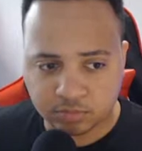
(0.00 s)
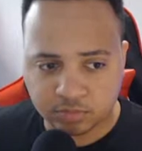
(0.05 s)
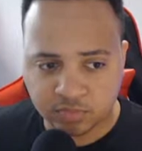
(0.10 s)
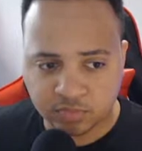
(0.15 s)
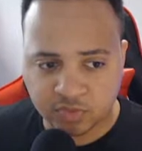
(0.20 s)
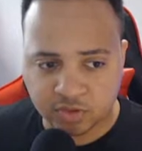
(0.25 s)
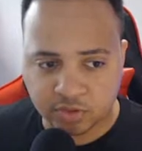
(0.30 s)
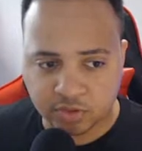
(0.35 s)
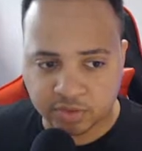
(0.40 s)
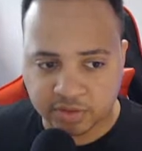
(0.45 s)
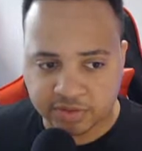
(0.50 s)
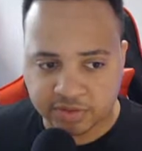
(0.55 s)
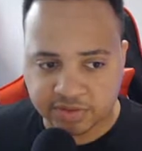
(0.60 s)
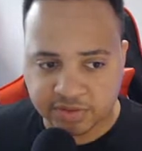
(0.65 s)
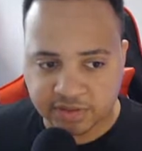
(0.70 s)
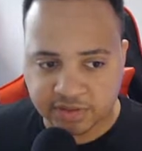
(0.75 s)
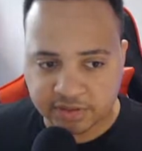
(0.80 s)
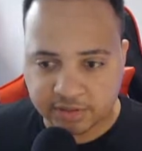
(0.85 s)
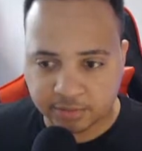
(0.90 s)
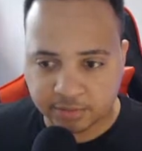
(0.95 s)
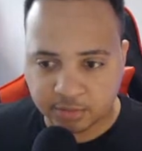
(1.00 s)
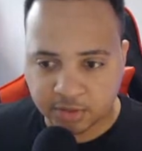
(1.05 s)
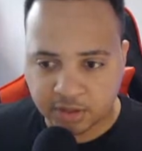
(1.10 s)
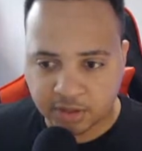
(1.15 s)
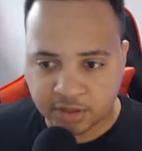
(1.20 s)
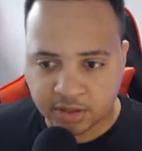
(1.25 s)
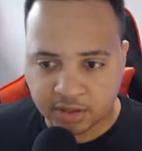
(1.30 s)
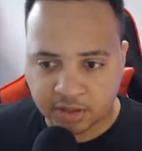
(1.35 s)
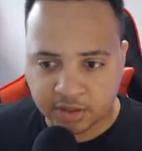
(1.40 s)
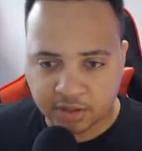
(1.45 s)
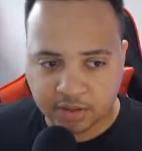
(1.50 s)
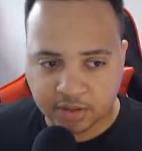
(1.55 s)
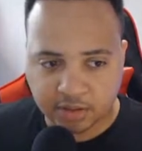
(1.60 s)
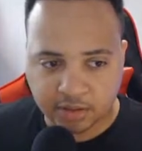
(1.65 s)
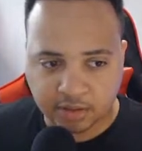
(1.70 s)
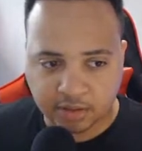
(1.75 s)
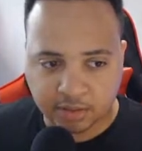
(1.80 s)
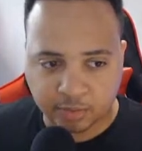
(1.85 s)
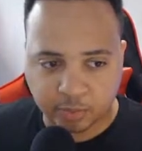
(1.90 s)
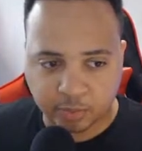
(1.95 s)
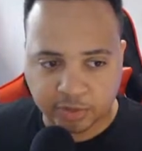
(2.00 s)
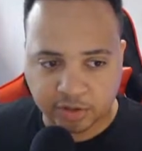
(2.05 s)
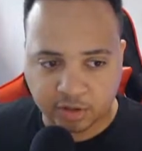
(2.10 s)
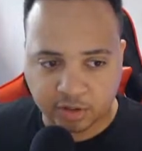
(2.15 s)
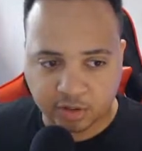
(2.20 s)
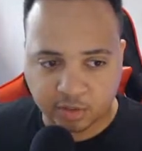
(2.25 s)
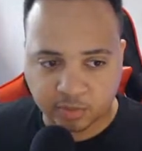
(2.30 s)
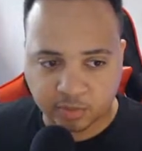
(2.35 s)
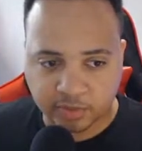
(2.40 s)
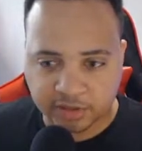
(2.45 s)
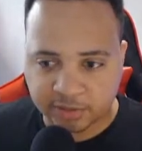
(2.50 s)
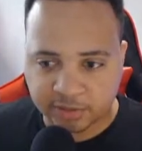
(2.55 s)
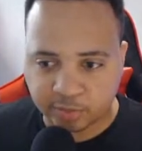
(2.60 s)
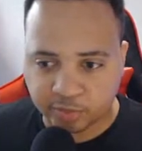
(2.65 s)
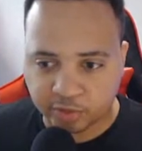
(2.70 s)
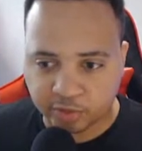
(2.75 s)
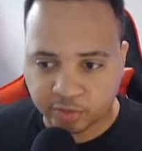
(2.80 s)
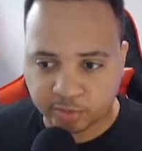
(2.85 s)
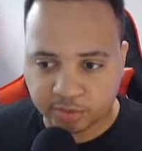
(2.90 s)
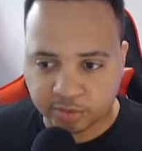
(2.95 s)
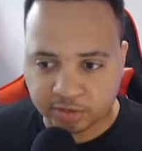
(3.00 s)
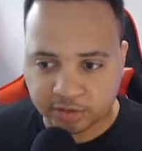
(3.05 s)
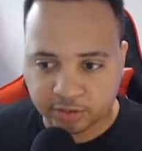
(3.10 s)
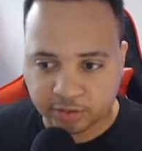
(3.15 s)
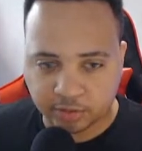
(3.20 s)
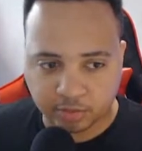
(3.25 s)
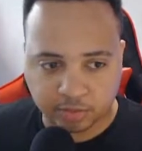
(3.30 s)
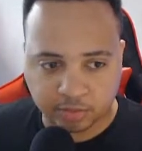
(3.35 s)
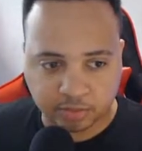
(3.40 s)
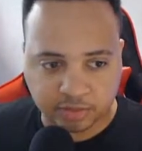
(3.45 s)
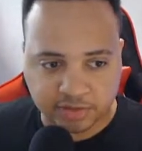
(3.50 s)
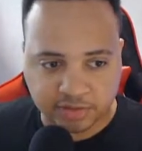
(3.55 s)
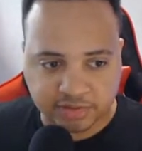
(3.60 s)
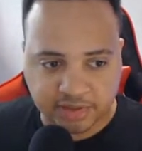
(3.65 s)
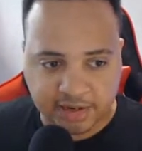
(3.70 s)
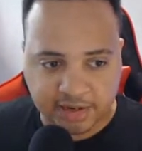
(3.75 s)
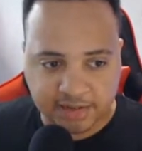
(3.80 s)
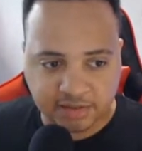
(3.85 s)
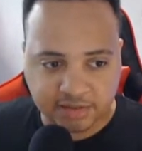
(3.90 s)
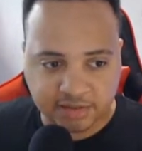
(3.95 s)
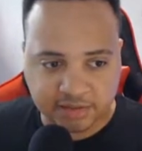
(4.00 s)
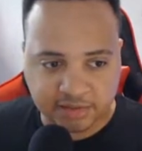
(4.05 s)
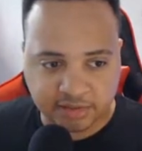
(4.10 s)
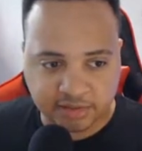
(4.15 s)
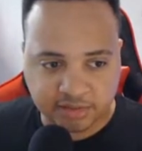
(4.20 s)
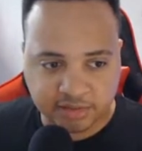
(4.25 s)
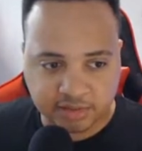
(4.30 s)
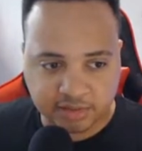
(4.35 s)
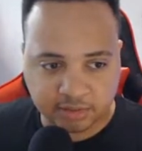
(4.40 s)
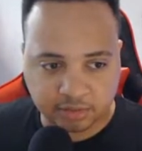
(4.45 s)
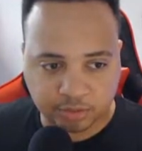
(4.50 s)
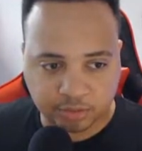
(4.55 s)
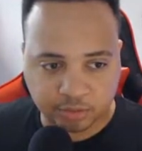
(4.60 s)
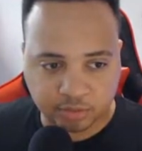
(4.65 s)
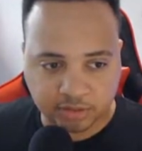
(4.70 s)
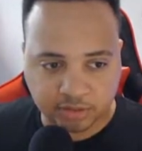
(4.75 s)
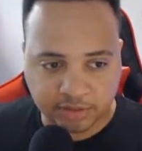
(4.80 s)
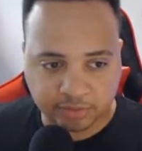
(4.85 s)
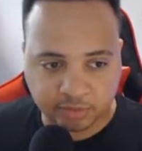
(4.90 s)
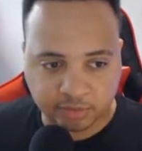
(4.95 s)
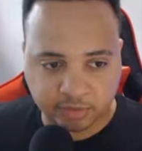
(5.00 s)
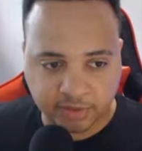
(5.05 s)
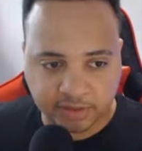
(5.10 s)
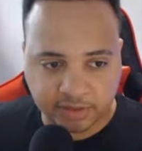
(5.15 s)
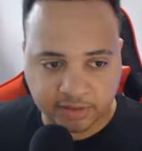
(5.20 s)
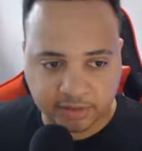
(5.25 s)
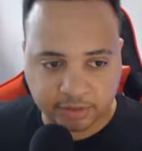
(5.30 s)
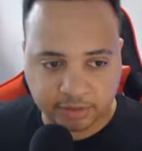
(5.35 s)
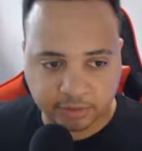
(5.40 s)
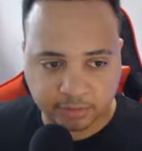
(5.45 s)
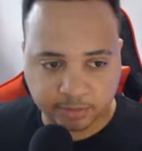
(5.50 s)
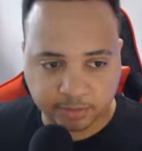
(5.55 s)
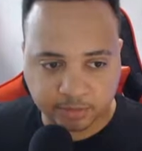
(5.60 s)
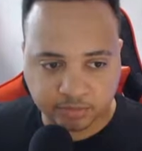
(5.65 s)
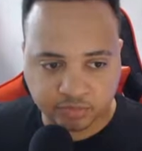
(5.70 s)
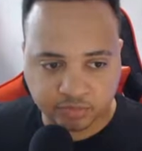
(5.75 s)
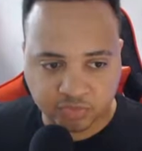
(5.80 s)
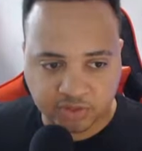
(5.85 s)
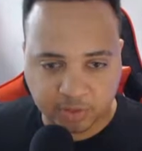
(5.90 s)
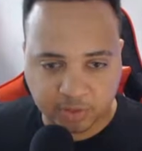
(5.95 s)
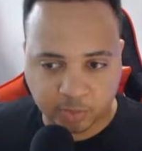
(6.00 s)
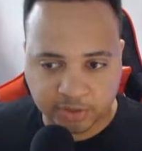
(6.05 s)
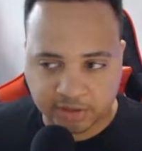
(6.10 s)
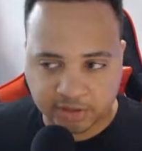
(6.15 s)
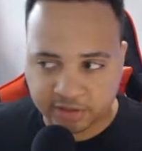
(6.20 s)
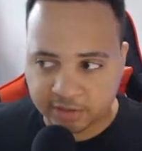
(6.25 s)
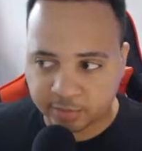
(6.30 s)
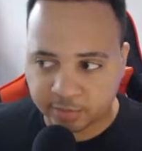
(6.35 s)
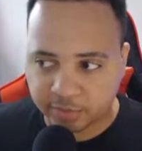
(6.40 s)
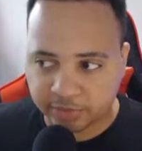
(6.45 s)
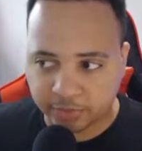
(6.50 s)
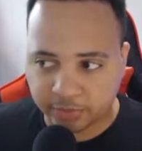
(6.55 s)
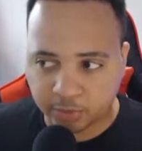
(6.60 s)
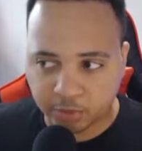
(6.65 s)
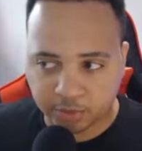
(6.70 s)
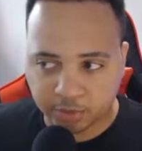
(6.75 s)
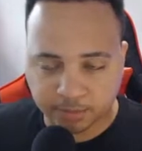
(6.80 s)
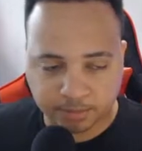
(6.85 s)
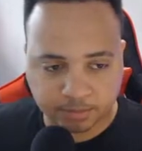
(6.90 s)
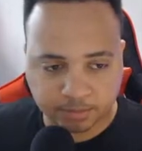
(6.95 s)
you can see we already broke below this 18-cent little level right here that we had hit before.